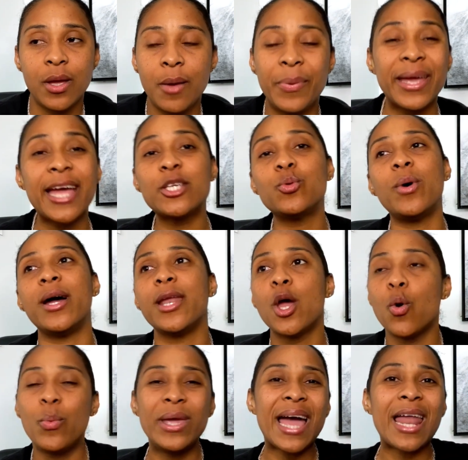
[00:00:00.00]
But guess what?
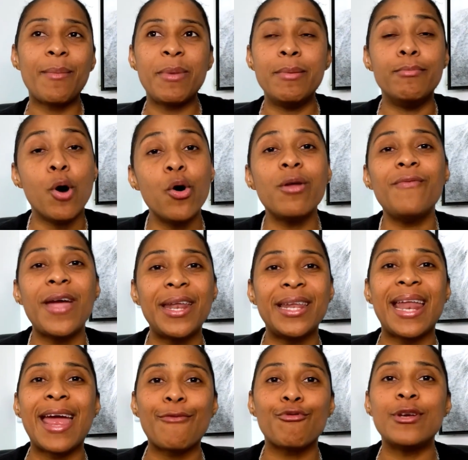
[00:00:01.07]
We got to be motivated
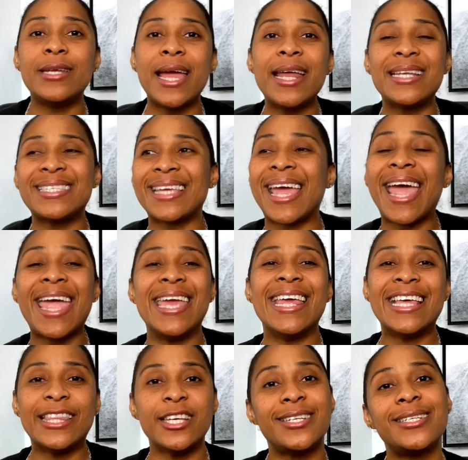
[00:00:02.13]
every day to say, hey,
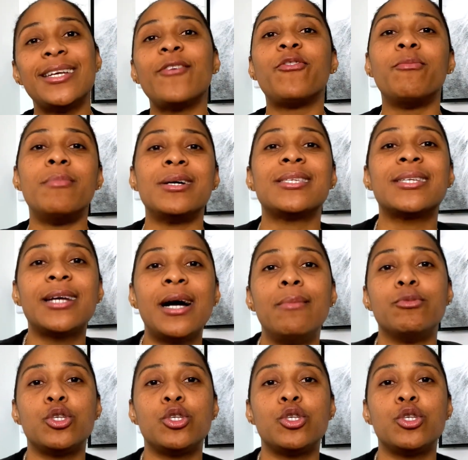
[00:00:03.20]
the shift must come.